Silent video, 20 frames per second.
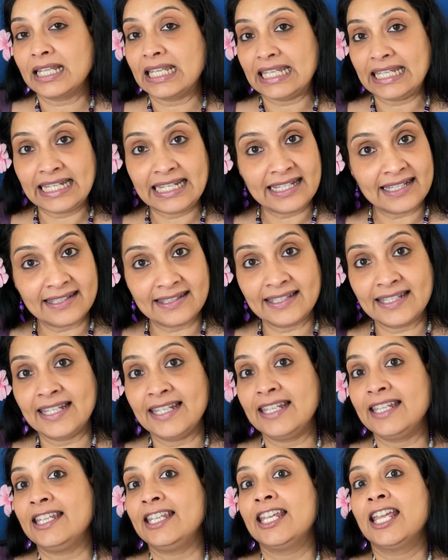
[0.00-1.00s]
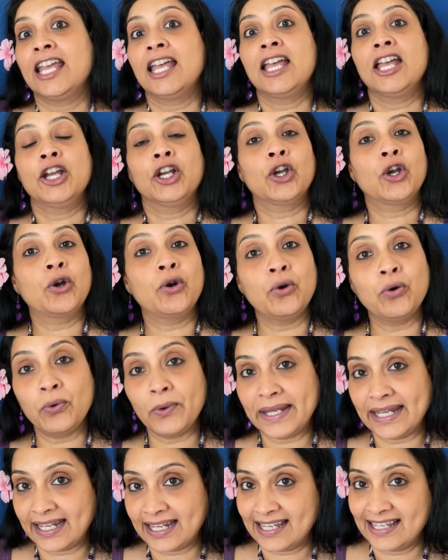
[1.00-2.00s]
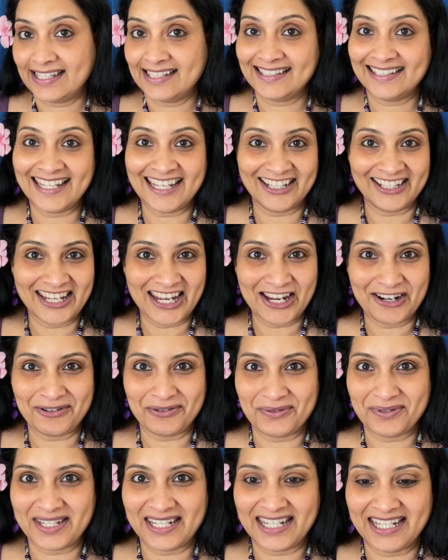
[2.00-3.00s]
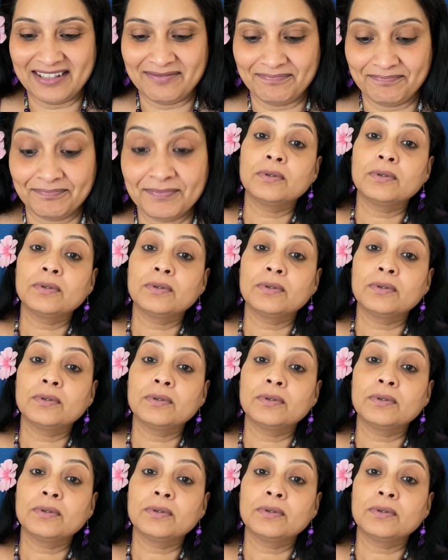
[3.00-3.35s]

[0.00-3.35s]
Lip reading: easy, quick skincare routine.